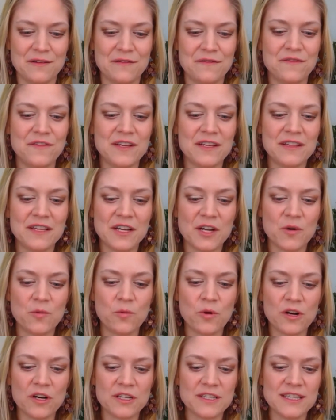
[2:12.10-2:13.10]
feeling a
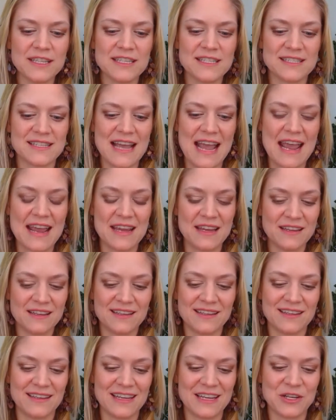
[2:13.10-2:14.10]
wordless
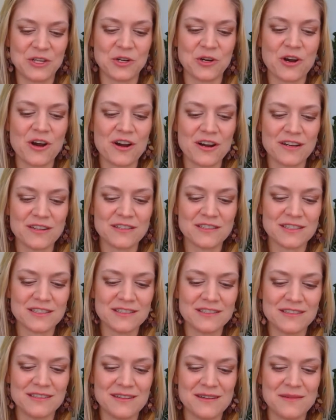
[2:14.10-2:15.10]
ache in your
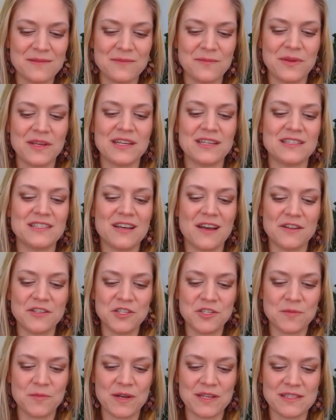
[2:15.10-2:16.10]
heart, being
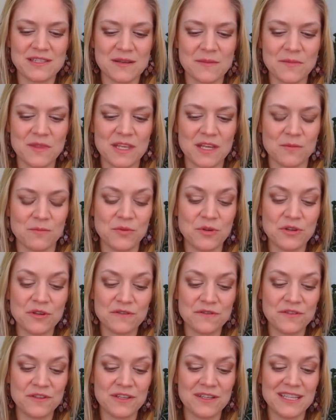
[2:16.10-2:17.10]
touched by something
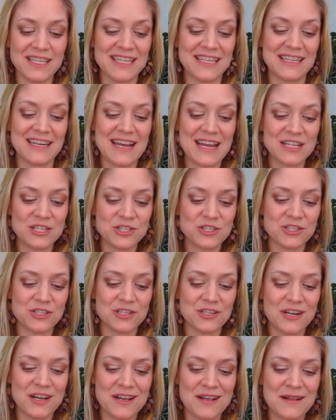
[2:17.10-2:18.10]
beautiful in
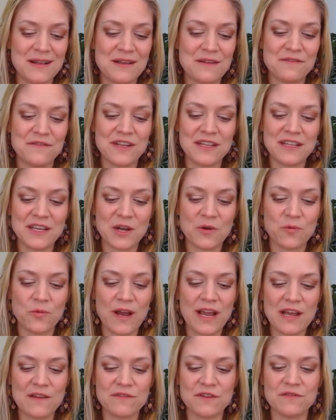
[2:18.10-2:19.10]
nature, feeling a
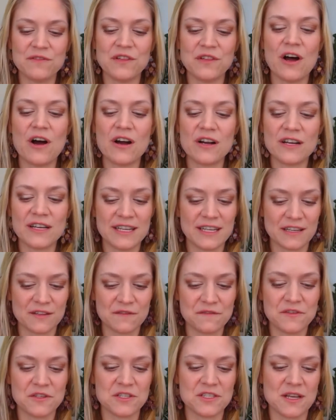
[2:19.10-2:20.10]
wave of
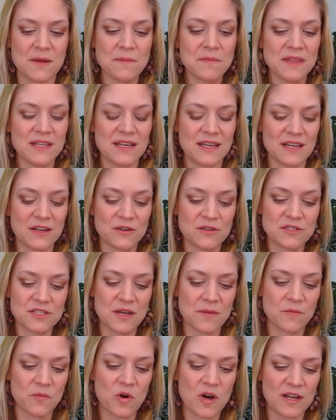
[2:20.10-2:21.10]
longing for something or
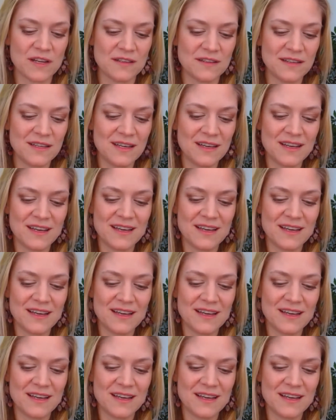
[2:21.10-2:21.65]
someone,